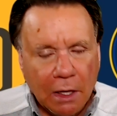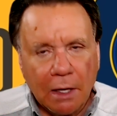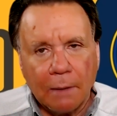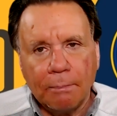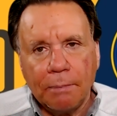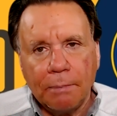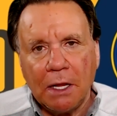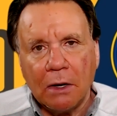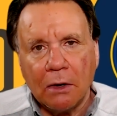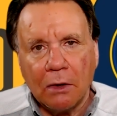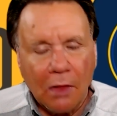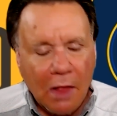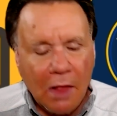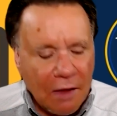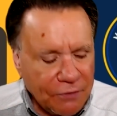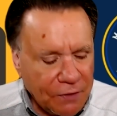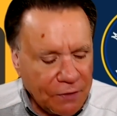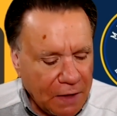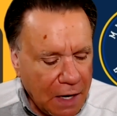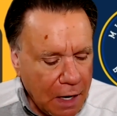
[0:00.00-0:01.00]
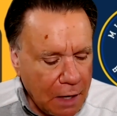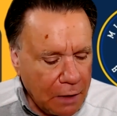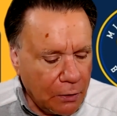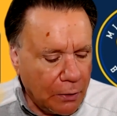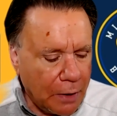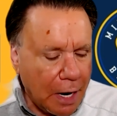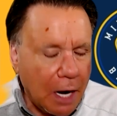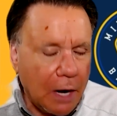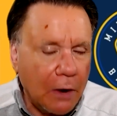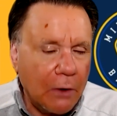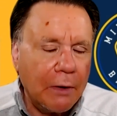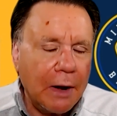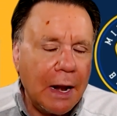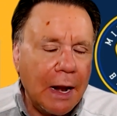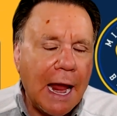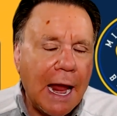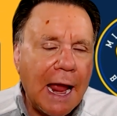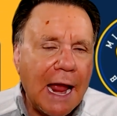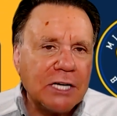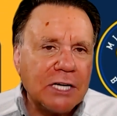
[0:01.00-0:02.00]
It'll be the left-hander Aaron
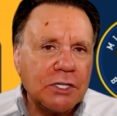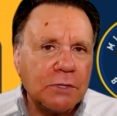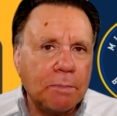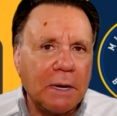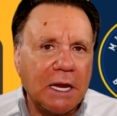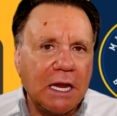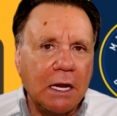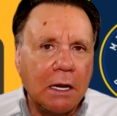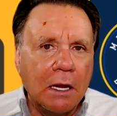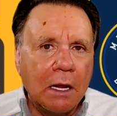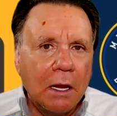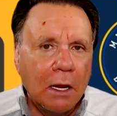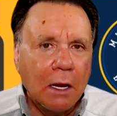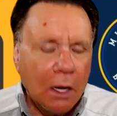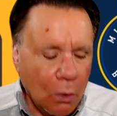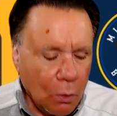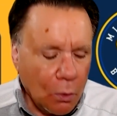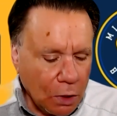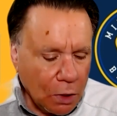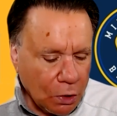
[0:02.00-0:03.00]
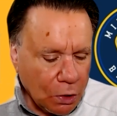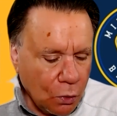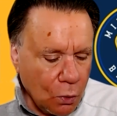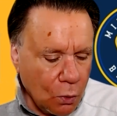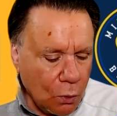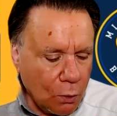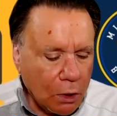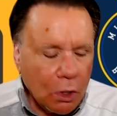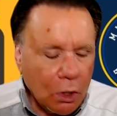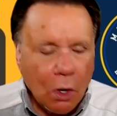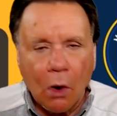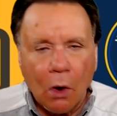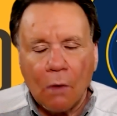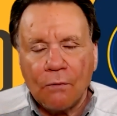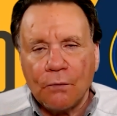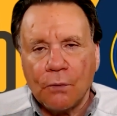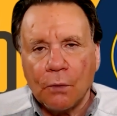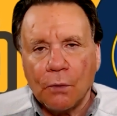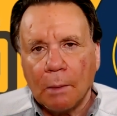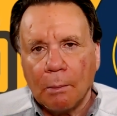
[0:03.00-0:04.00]
Ashby who will go
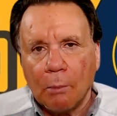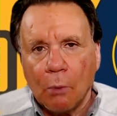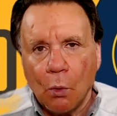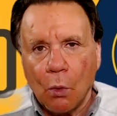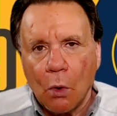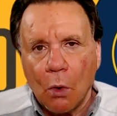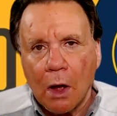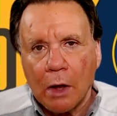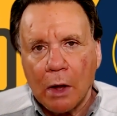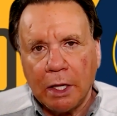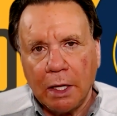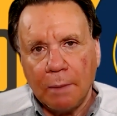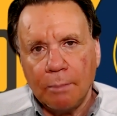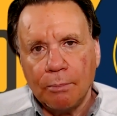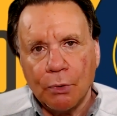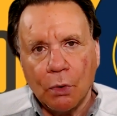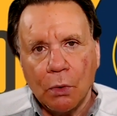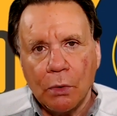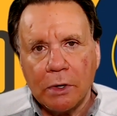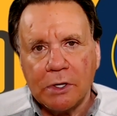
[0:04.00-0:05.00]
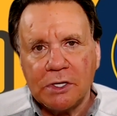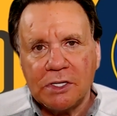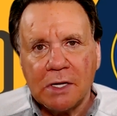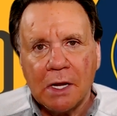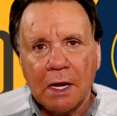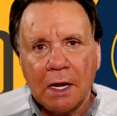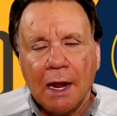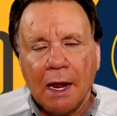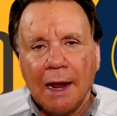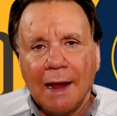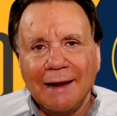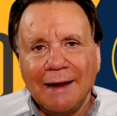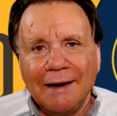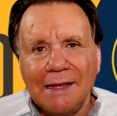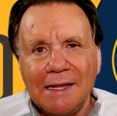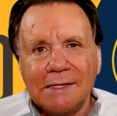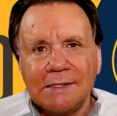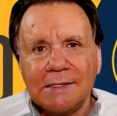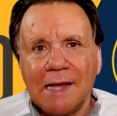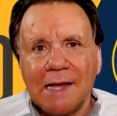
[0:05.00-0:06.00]
for the Milwaukee Brewers. And
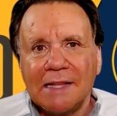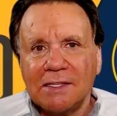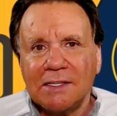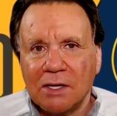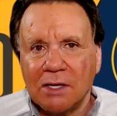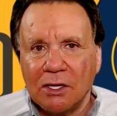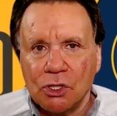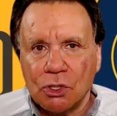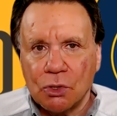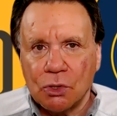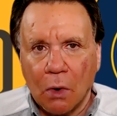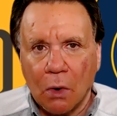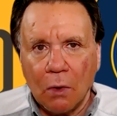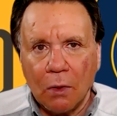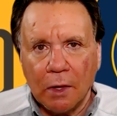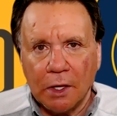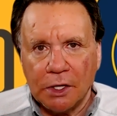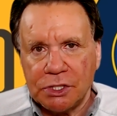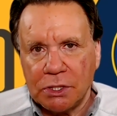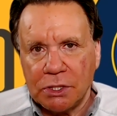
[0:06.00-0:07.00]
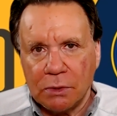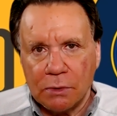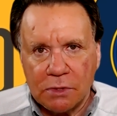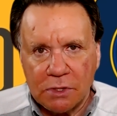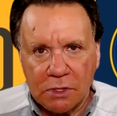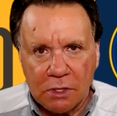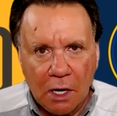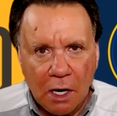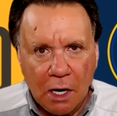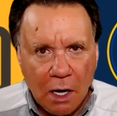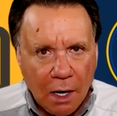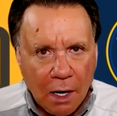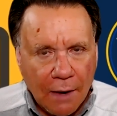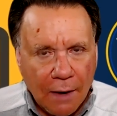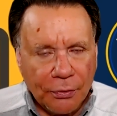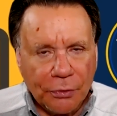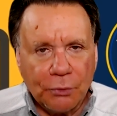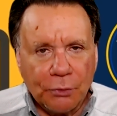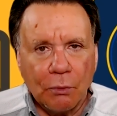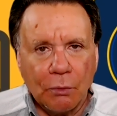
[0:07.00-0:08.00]
he's had control issues
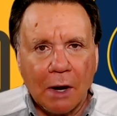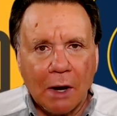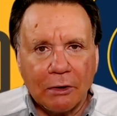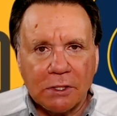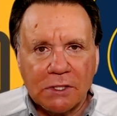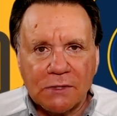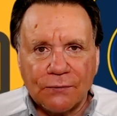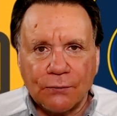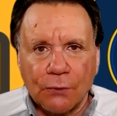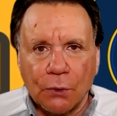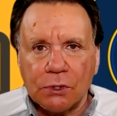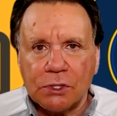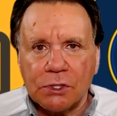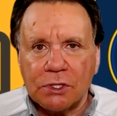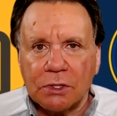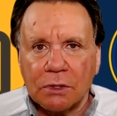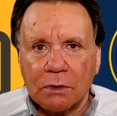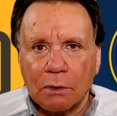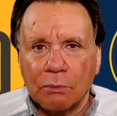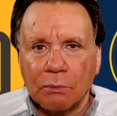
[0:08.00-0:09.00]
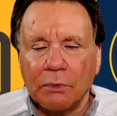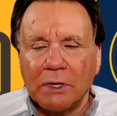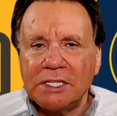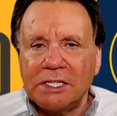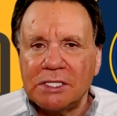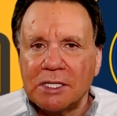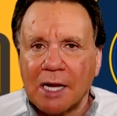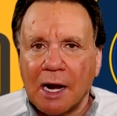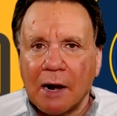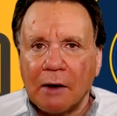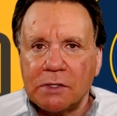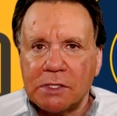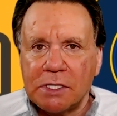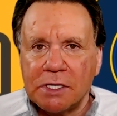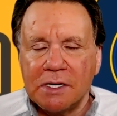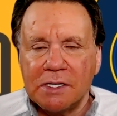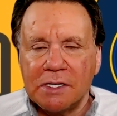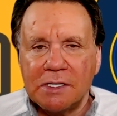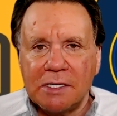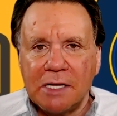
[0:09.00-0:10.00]
throughout his first three starts
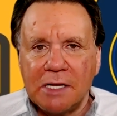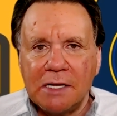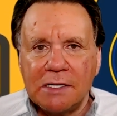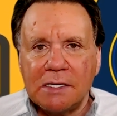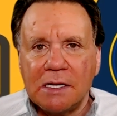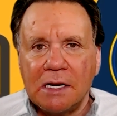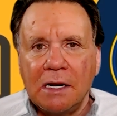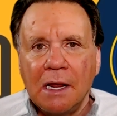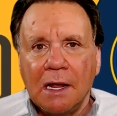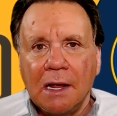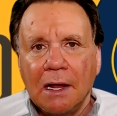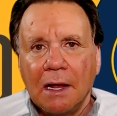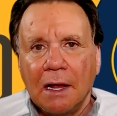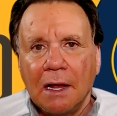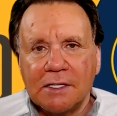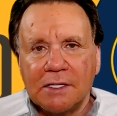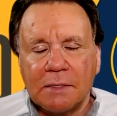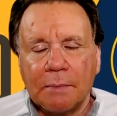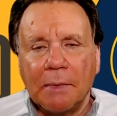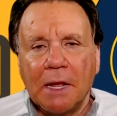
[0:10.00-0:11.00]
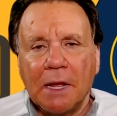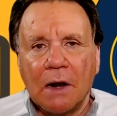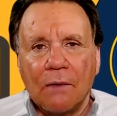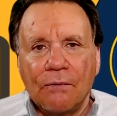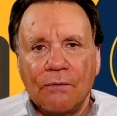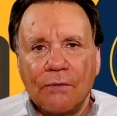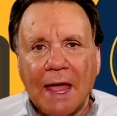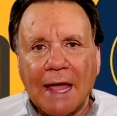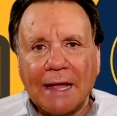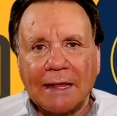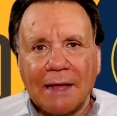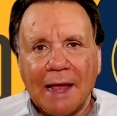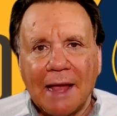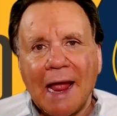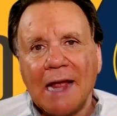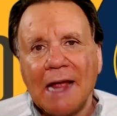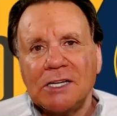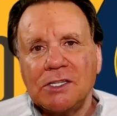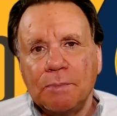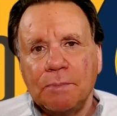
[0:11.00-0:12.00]
of the season. As a matter of fact,
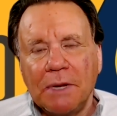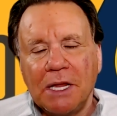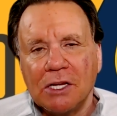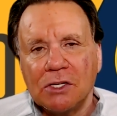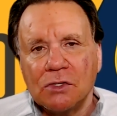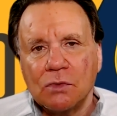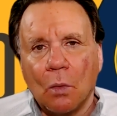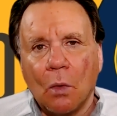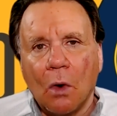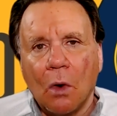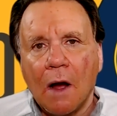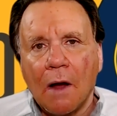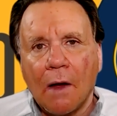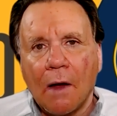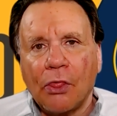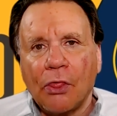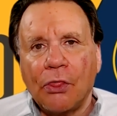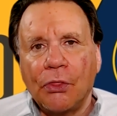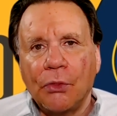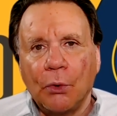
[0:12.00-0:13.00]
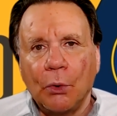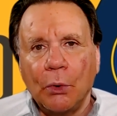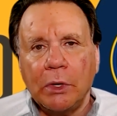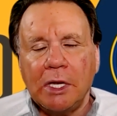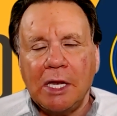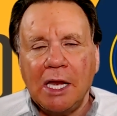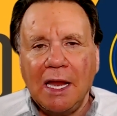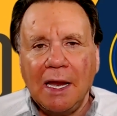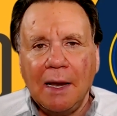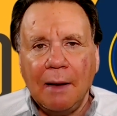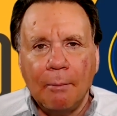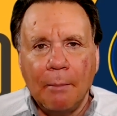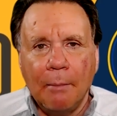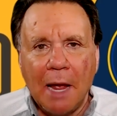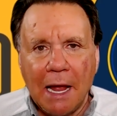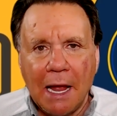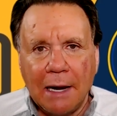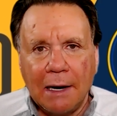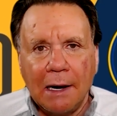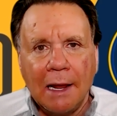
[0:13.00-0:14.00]
Ashby has walked 13
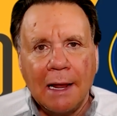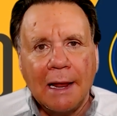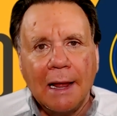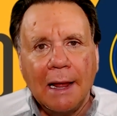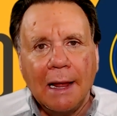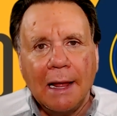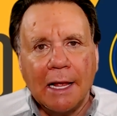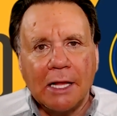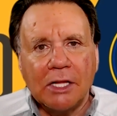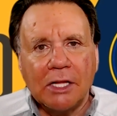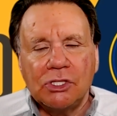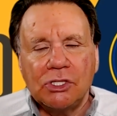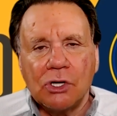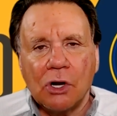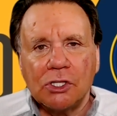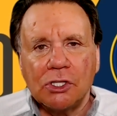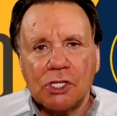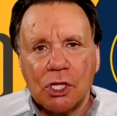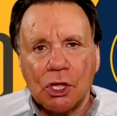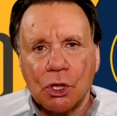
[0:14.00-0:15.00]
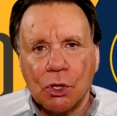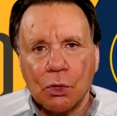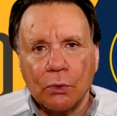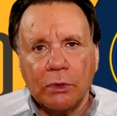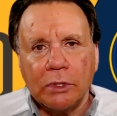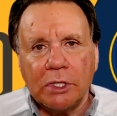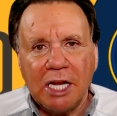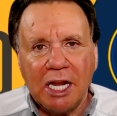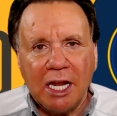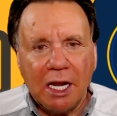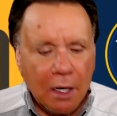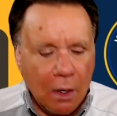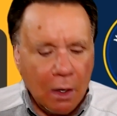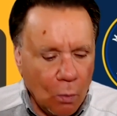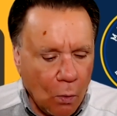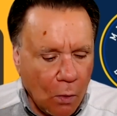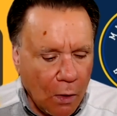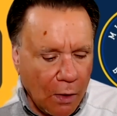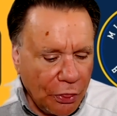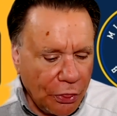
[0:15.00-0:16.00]
men in just 13
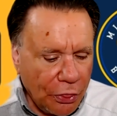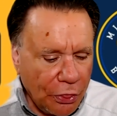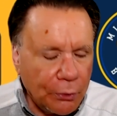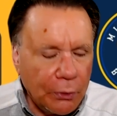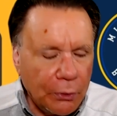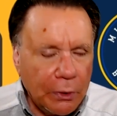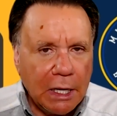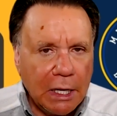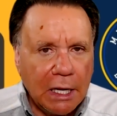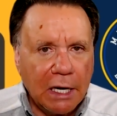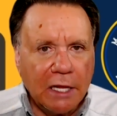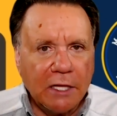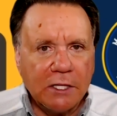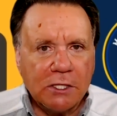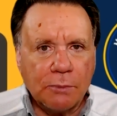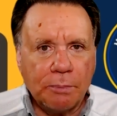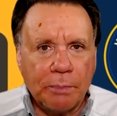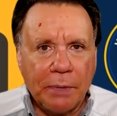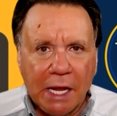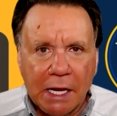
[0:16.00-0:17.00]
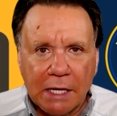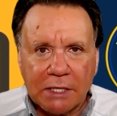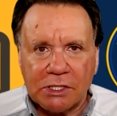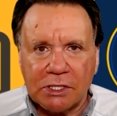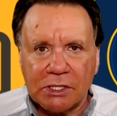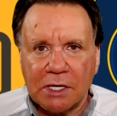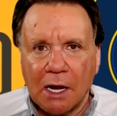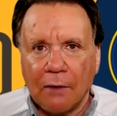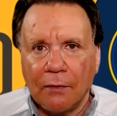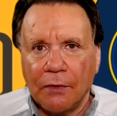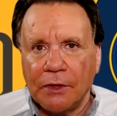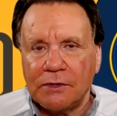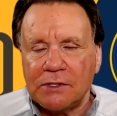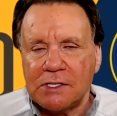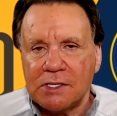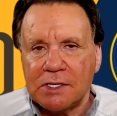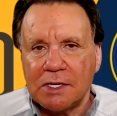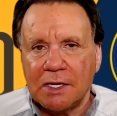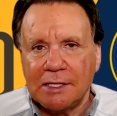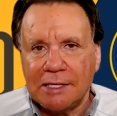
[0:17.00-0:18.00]
and one-third innings pitched. Now,
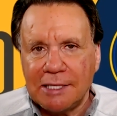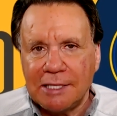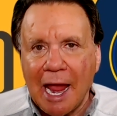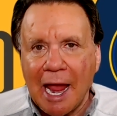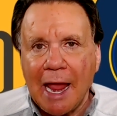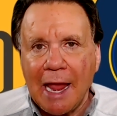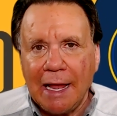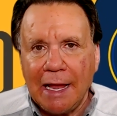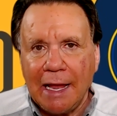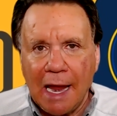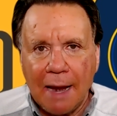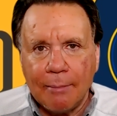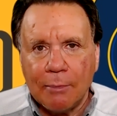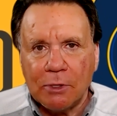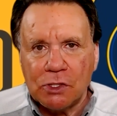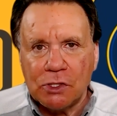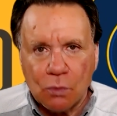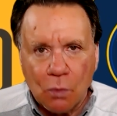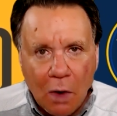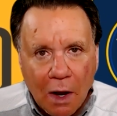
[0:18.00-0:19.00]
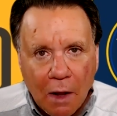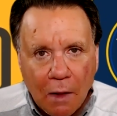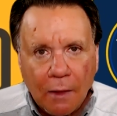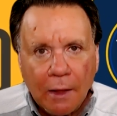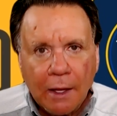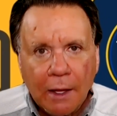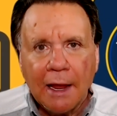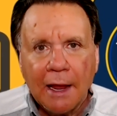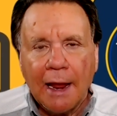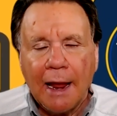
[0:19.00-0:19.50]
this is a day game as well.